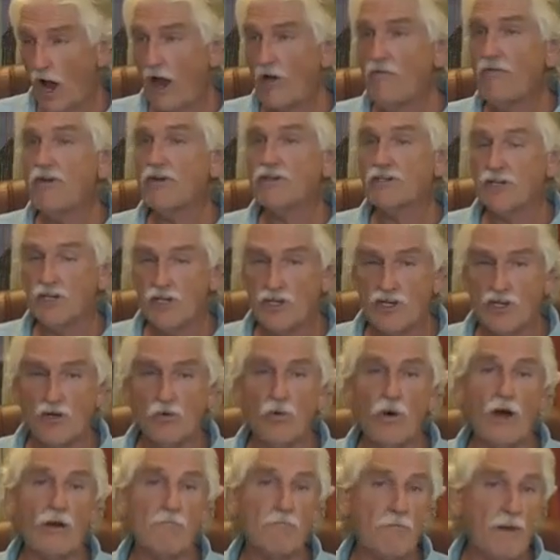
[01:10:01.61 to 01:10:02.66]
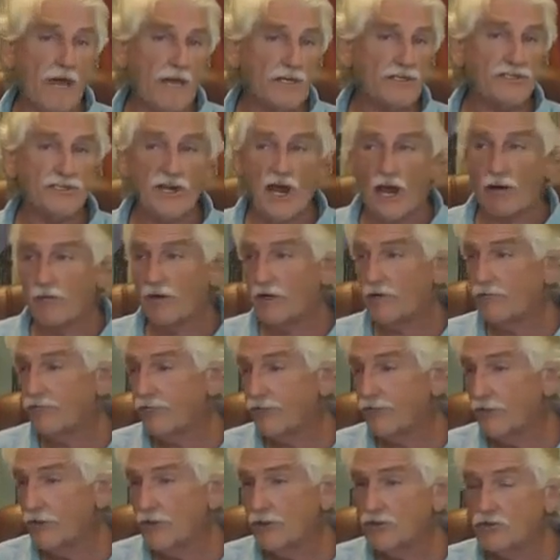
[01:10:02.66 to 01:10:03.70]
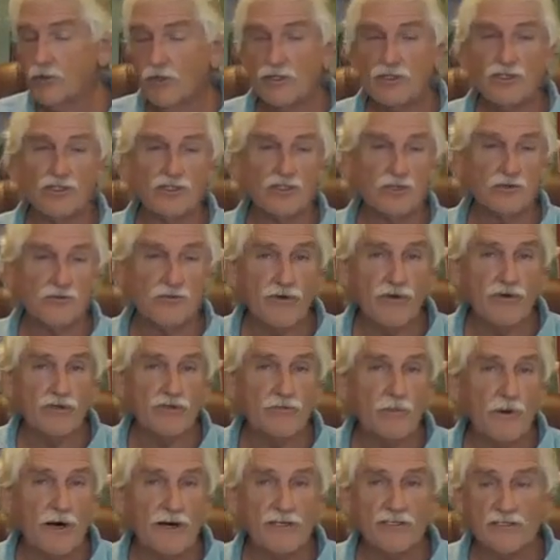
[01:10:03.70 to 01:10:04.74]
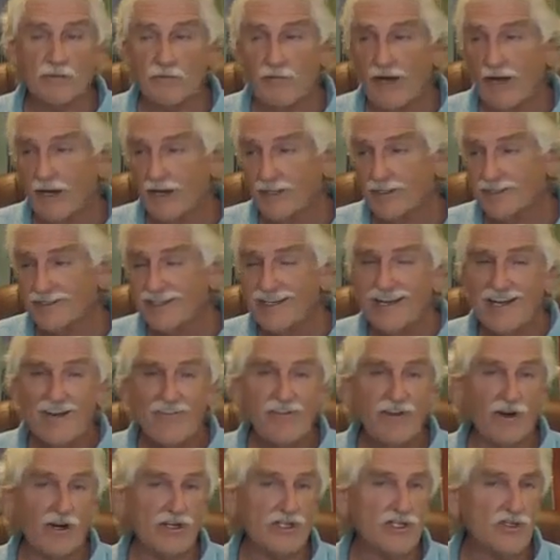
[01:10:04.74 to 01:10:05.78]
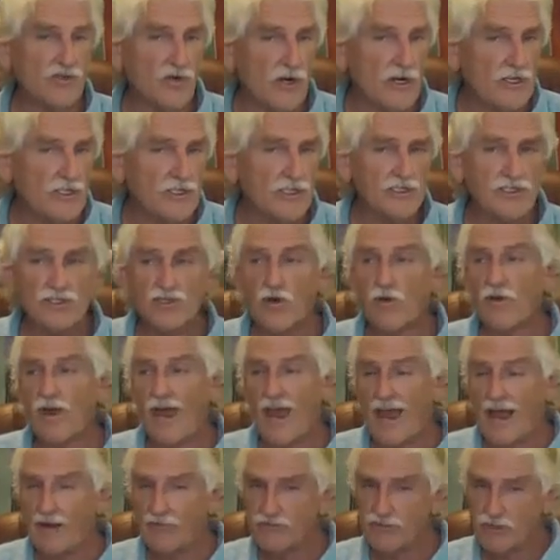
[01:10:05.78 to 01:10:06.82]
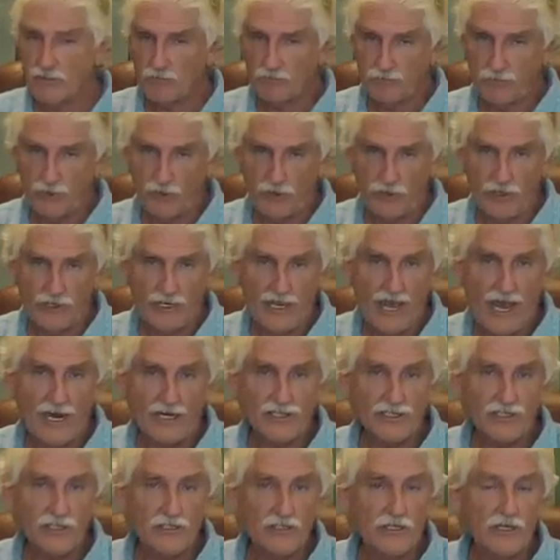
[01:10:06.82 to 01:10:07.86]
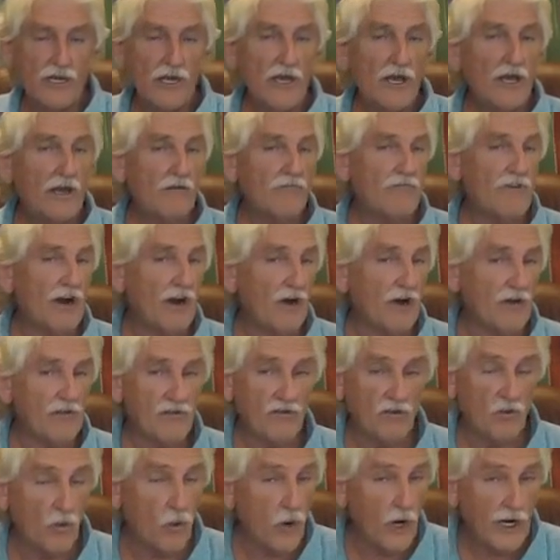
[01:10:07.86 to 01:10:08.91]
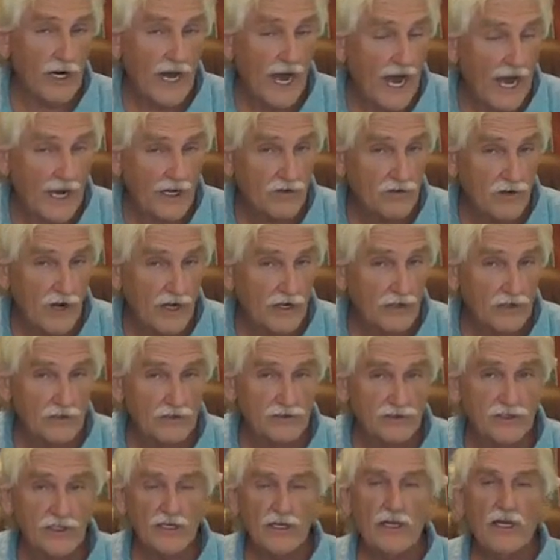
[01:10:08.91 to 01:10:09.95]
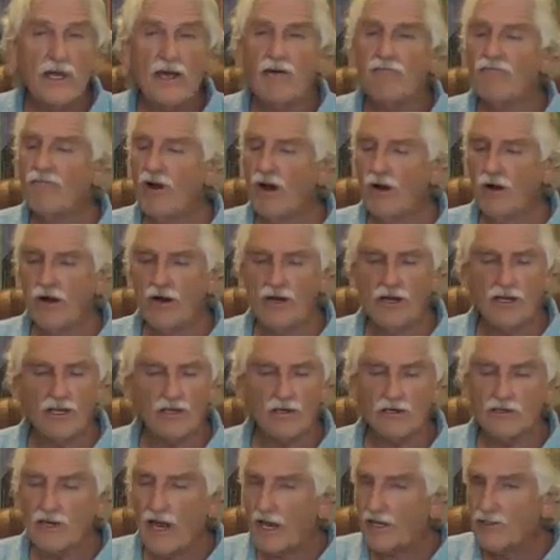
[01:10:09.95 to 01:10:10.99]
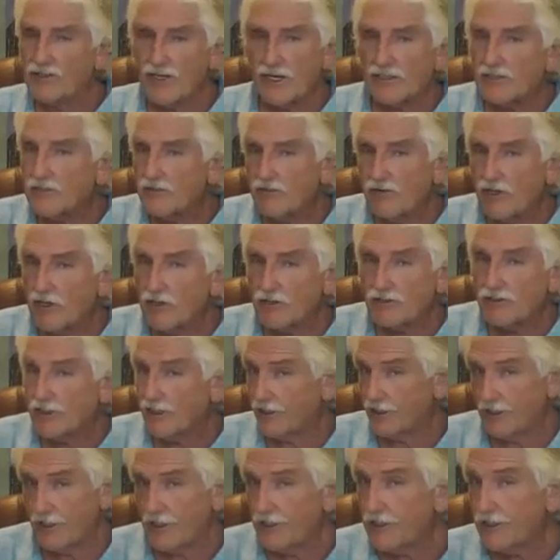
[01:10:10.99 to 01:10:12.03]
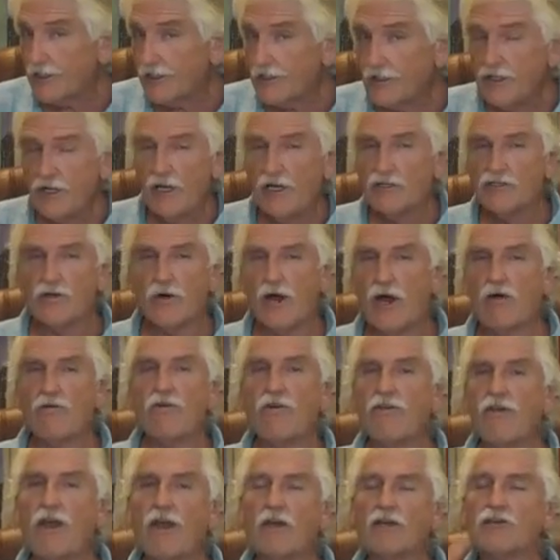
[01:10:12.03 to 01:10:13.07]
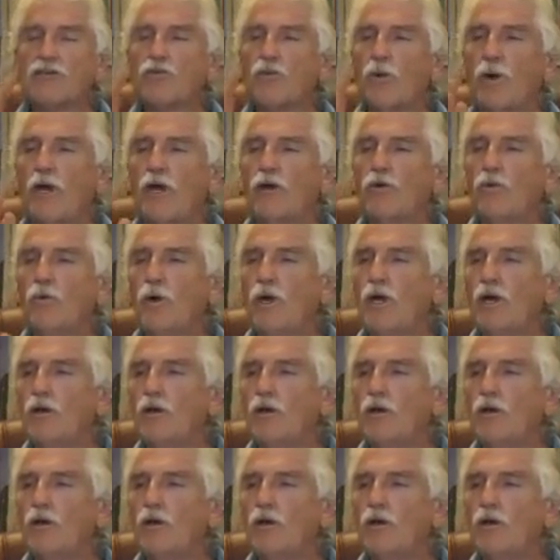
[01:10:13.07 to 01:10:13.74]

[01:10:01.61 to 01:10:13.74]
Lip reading: obviously you want base dominant foods, which is your fruits, berries, and melons. They're astringent, so they have some pulling action. Very quick hydrators. Very little digestive energy needed. So everything is win,